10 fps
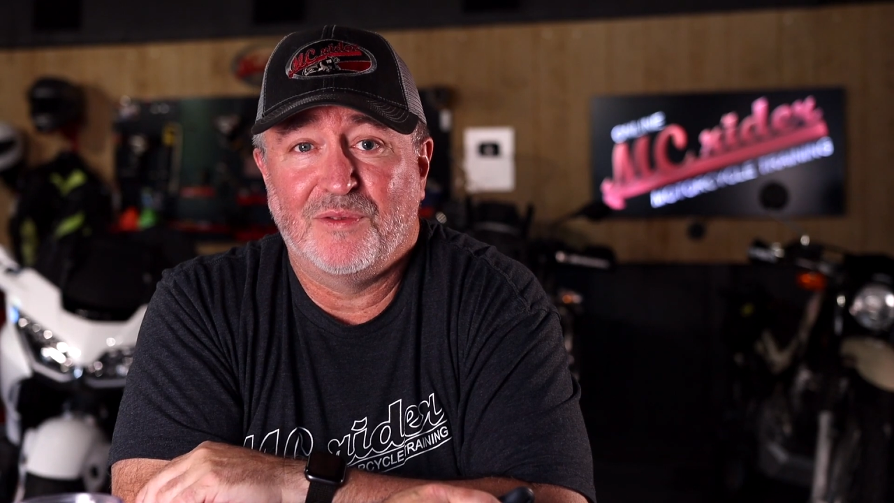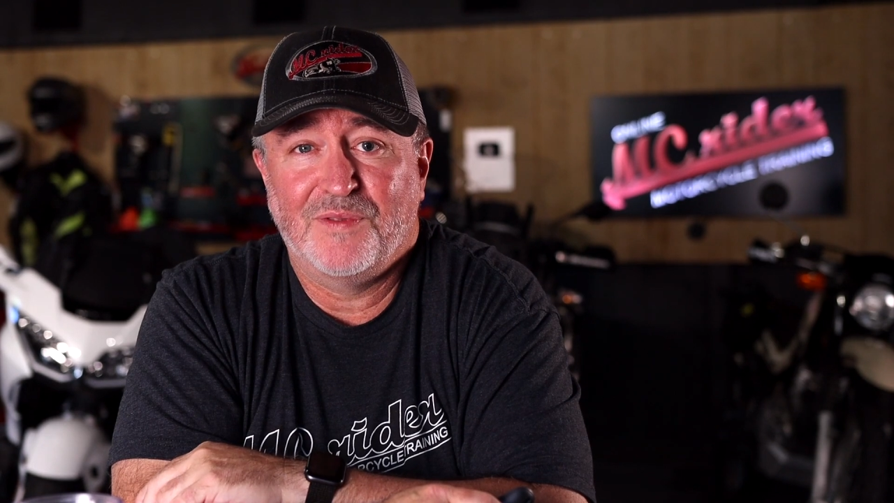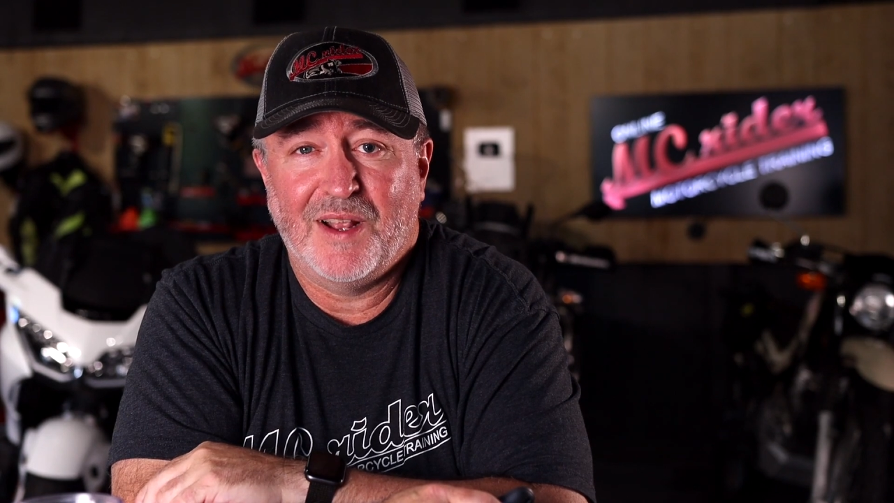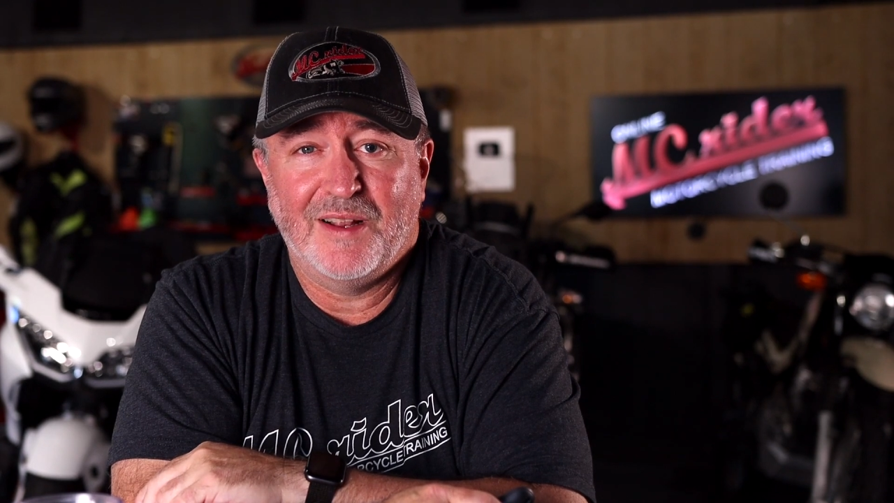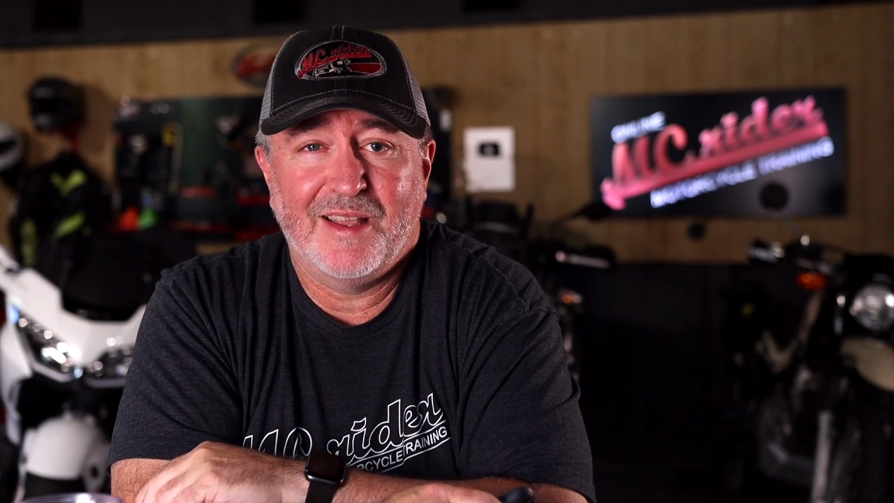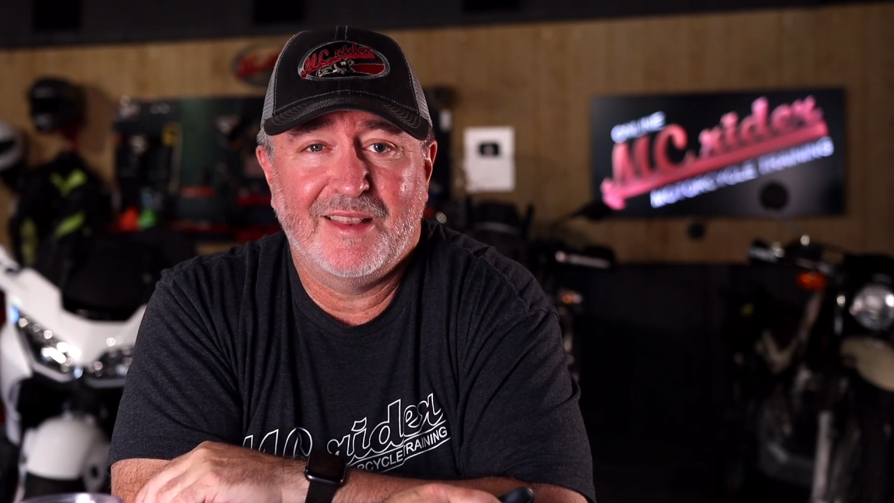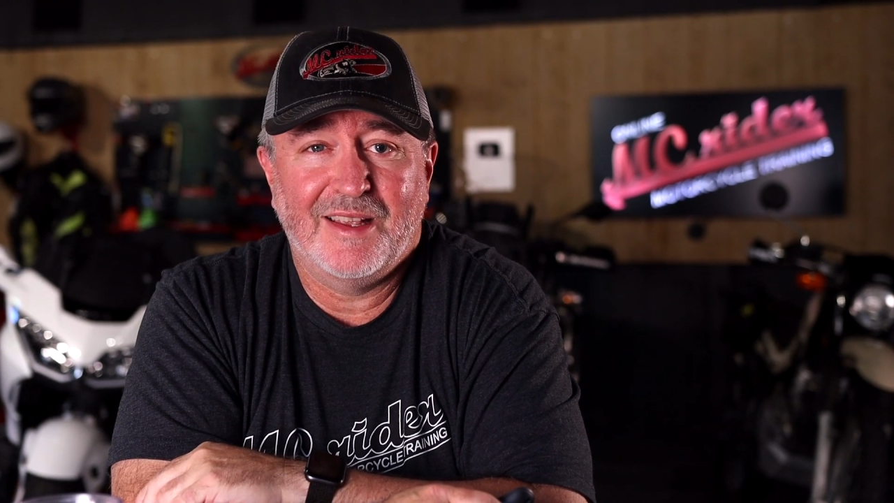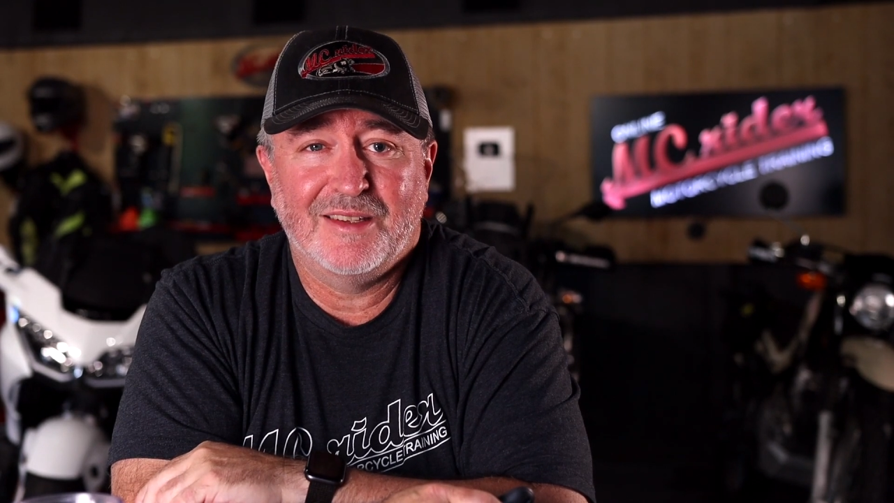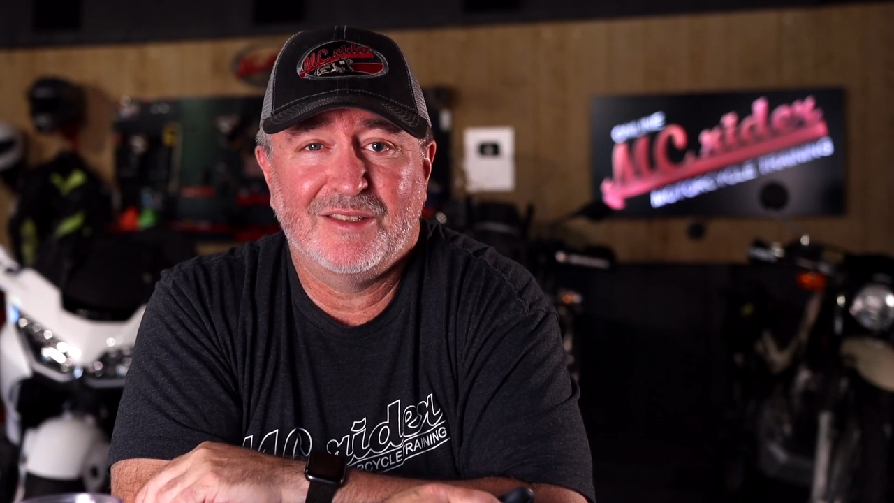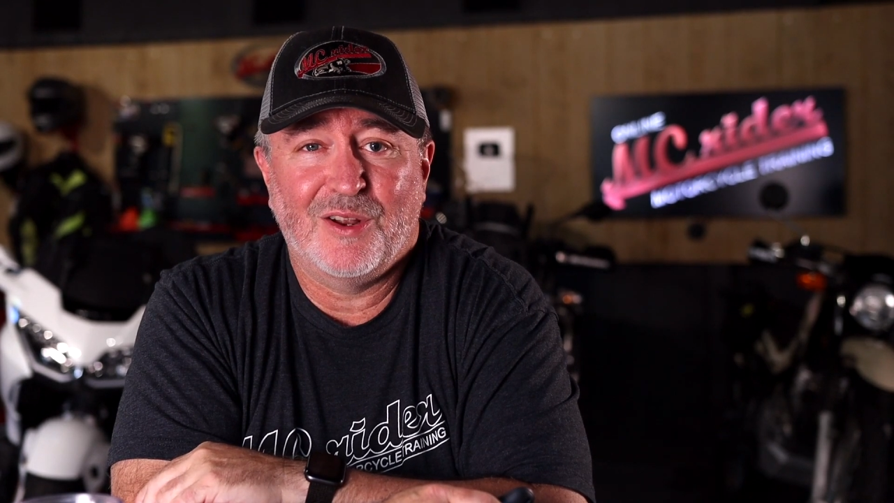feeling
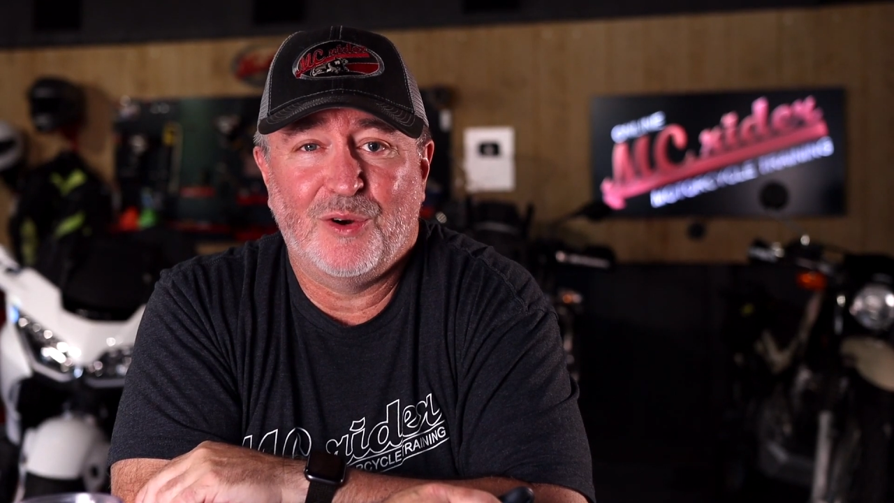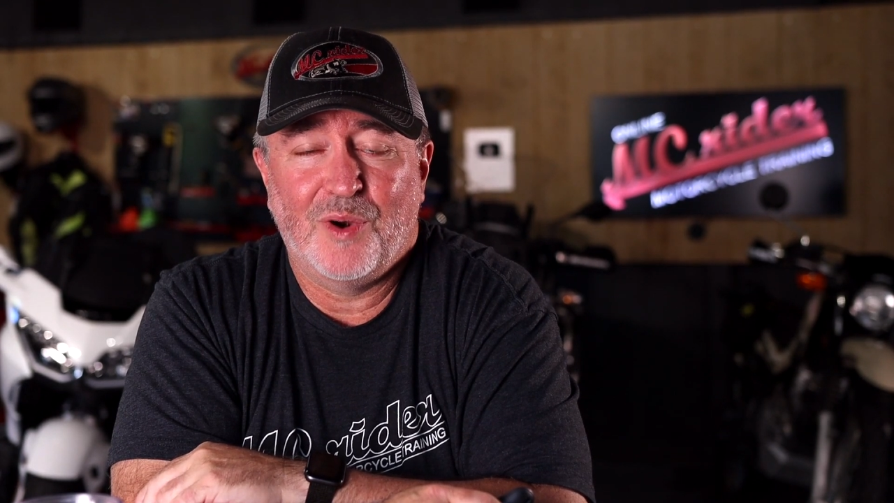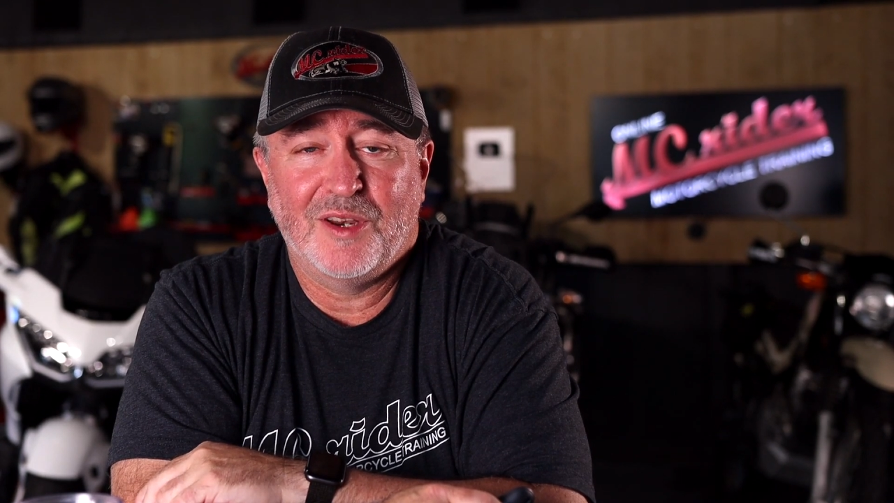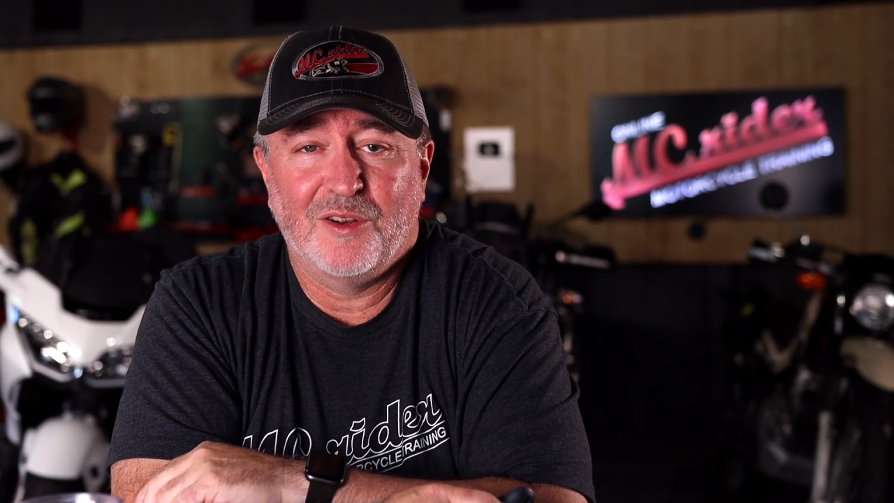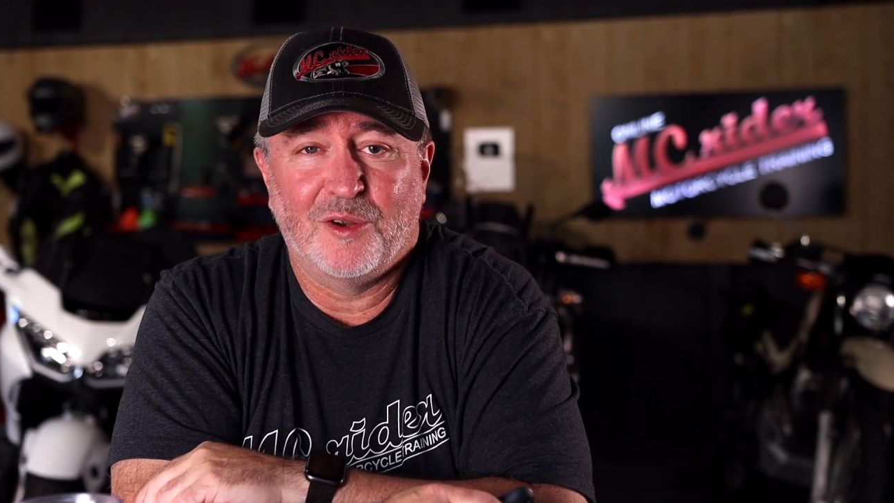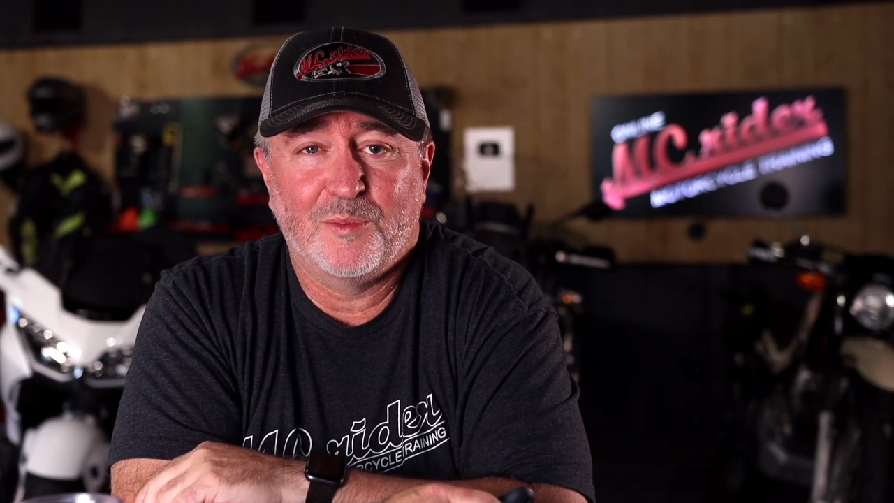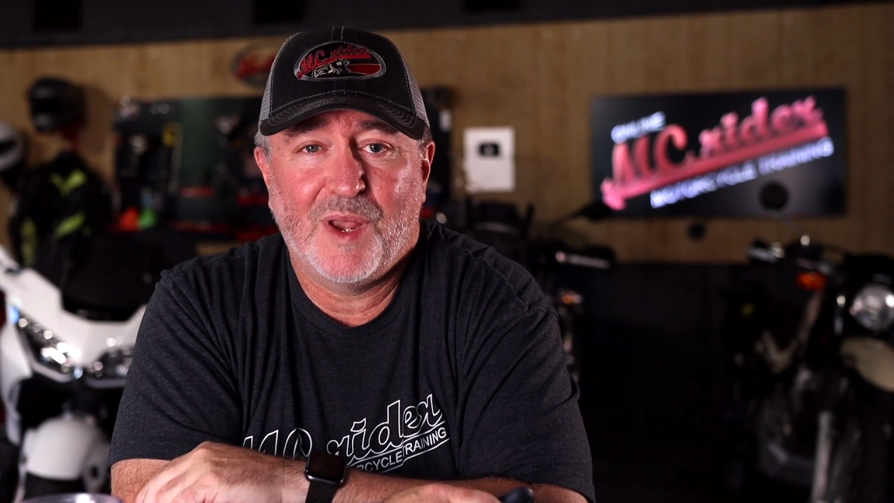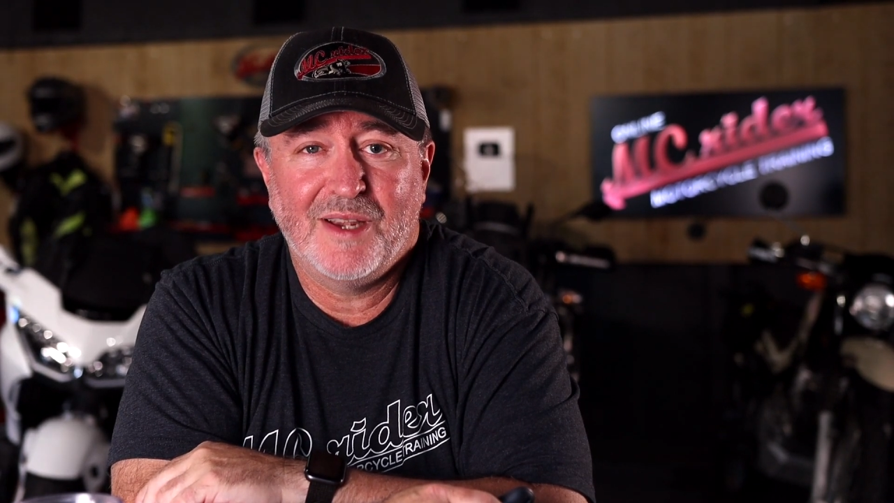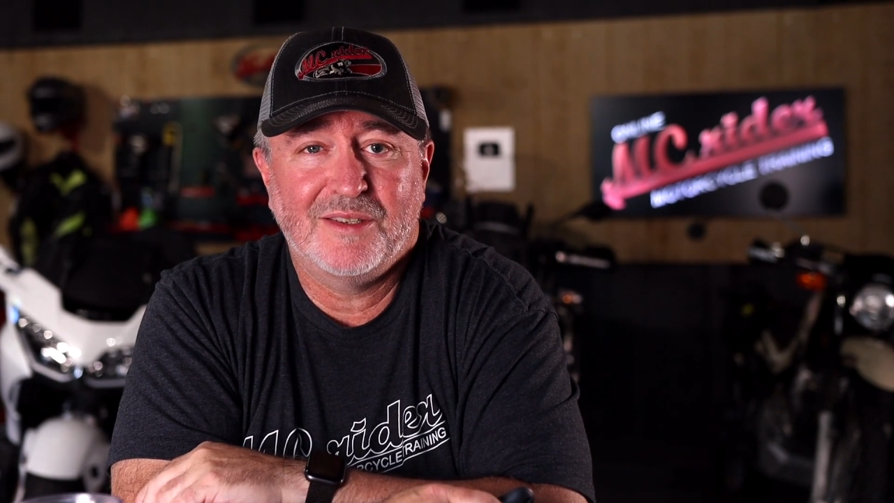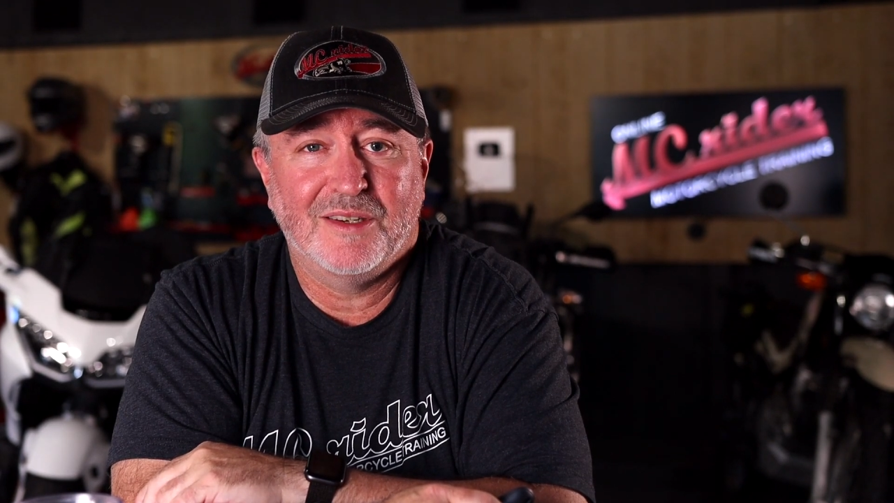this on a regular
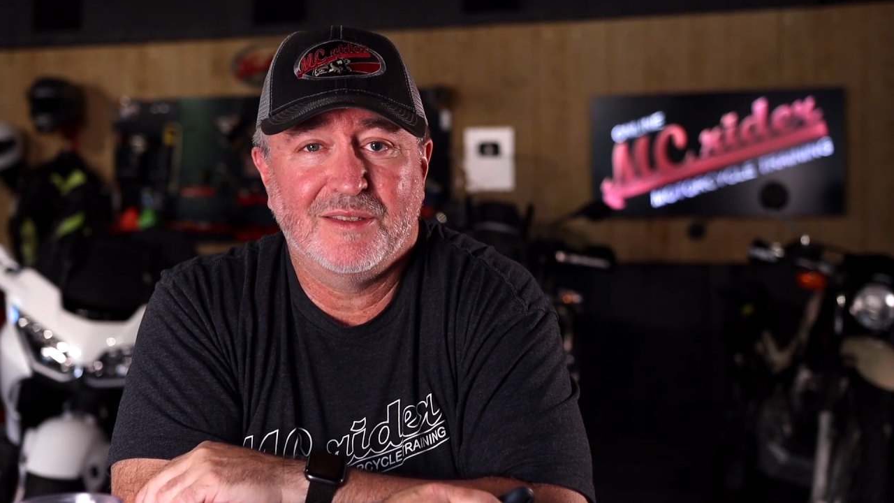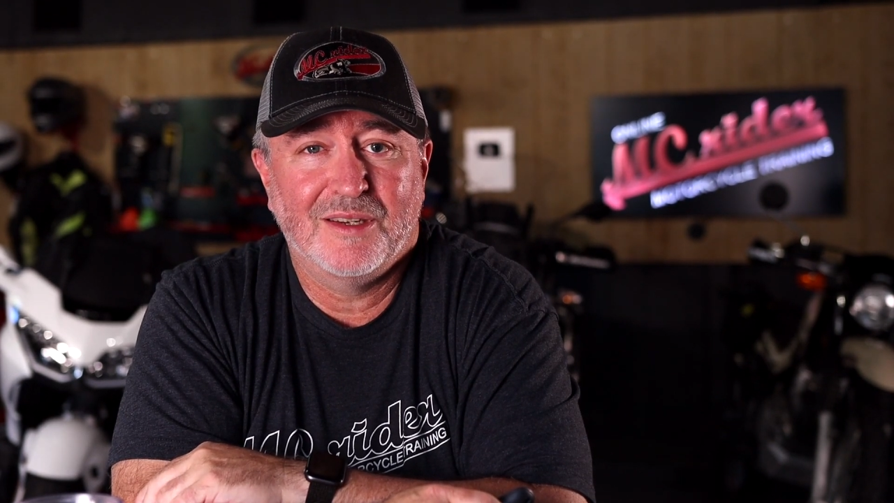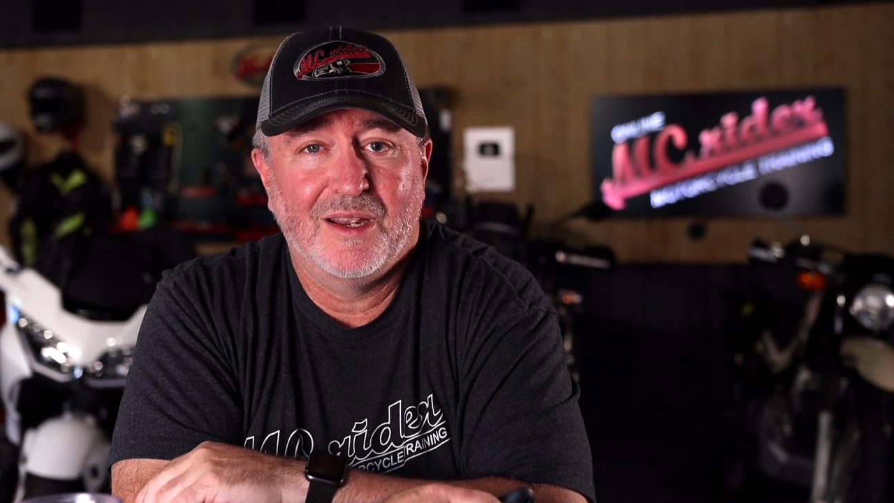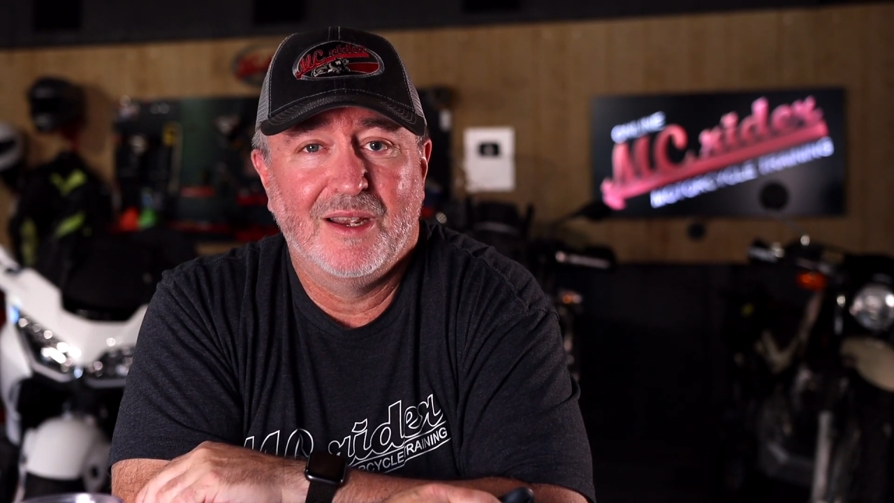basis,